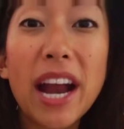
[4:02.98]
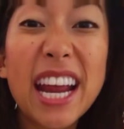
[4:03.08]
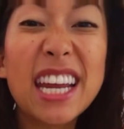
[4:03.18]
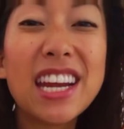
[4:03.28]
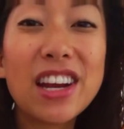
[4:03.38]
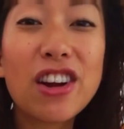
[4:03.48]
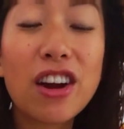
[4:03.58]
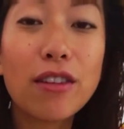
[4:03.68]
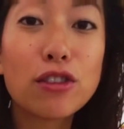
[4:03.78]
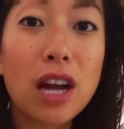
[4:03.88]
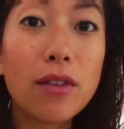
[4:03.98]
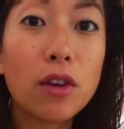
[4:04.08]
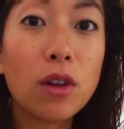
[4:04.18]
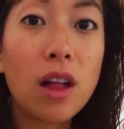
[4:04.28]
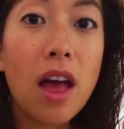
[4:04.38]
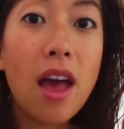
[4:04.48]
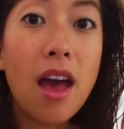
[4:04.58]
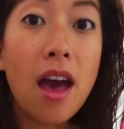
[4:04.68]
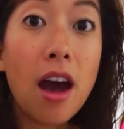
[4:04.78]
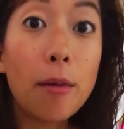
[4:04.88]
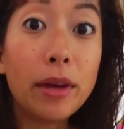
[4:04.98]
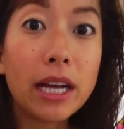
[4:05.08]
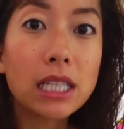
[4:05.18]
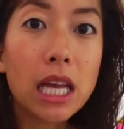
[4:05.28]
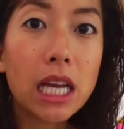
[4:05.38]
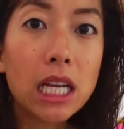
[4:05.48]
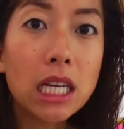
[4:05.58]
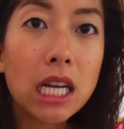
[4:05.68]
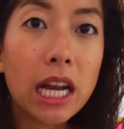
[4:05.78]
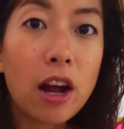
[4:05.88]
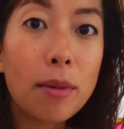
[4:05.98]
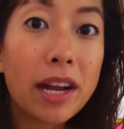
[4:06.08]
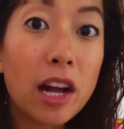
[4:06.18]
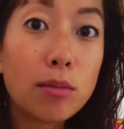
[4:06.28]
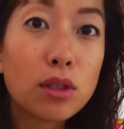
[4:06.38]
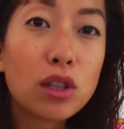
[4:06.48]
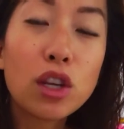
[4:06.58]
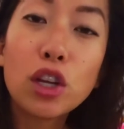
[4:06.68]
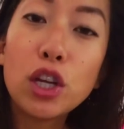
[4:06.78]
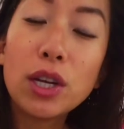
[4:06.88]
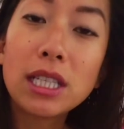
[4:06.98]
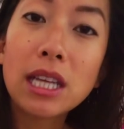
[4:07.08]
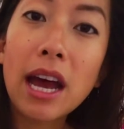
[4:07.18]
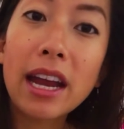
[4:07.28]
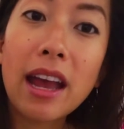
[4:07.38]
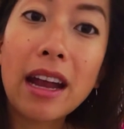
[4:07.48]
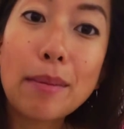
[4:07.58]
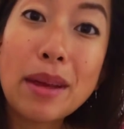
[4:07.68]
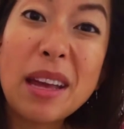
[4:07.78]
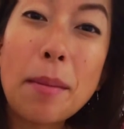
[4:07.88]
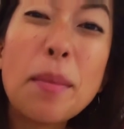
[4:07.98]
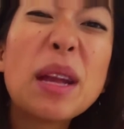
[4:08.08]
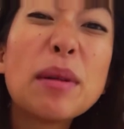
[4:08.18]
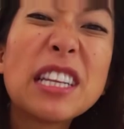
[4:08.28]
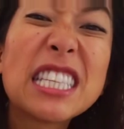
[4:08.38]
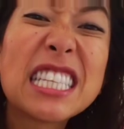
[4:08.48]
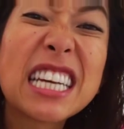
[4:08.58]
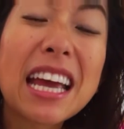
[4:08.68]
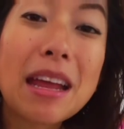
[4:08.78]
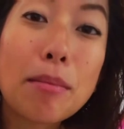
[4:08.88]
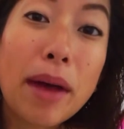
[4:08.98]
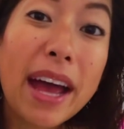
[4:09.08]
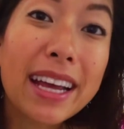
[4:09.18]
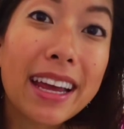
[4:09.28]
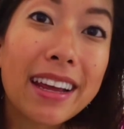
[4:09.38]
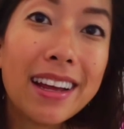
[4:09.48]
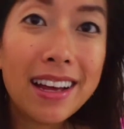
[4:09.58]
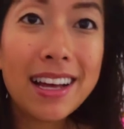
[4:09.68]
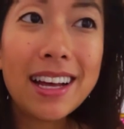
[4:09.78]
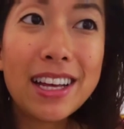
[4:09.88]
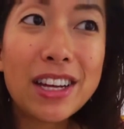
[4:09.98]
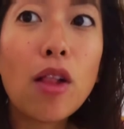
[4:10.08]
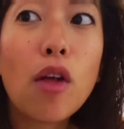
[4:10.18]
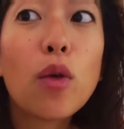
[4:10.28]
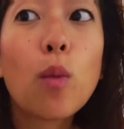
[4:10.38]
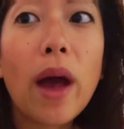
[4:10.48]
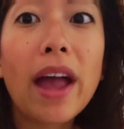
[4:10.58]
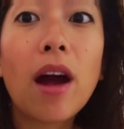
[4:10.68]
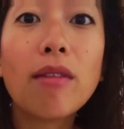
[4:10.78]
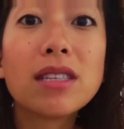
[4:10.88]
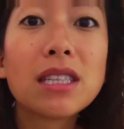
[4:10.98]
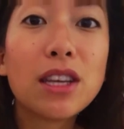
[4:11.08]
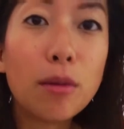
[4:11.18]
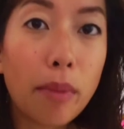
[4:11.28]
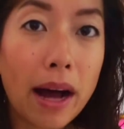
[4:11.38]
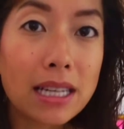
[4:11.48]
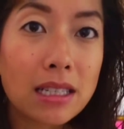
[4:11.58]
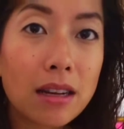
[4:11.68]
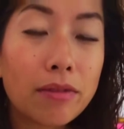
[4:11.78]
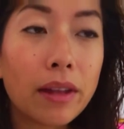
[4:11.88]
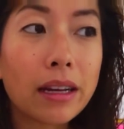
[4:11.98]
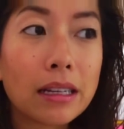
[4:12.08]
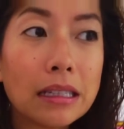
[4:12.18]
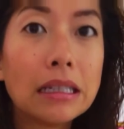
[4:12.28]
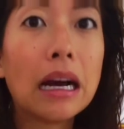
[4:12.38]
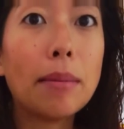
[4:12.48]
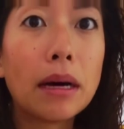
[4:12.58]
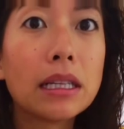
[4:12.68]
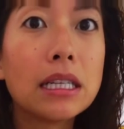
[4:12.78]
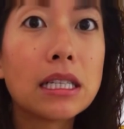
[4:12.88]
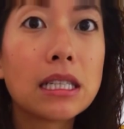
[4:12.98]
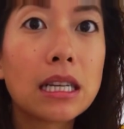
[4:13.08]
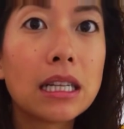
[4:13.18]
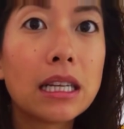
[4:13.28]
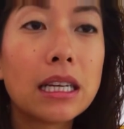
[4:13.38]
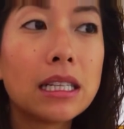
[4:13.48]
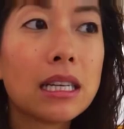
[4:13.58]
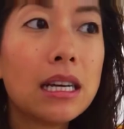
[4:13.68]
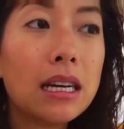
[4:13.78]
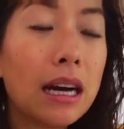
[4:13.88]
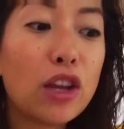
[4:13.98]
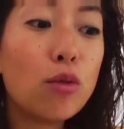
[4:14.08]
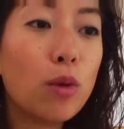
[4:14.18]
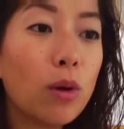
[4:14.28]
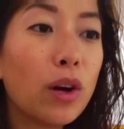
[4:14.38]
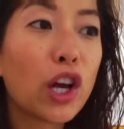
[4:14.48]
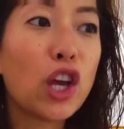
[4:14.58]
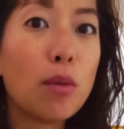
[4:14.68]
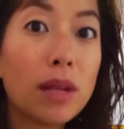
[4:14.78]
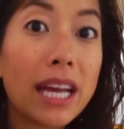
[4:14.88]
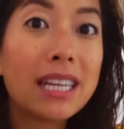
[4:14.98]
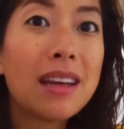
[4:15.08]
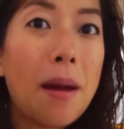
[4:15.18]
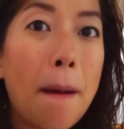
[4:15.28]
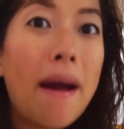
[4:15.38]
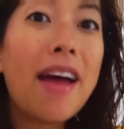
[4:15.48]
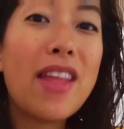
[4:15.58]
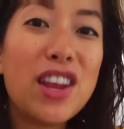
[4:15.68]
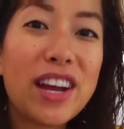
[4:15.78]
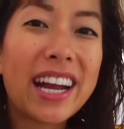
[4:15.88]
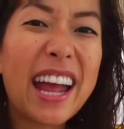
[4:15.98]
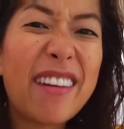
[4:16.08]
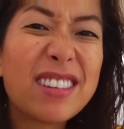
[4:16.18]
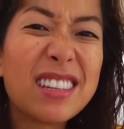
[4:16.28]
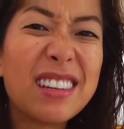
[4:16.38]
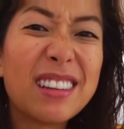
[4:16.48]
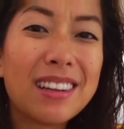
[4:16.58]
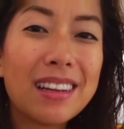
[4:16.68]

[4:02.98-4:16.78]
a year of travel. I hope you guys like it and I hope it helps you decide how to be minimalistic and packing. Along the way, obviously you buy stuff, like I bought this in Thailand. You will accumulate and then you kind of have to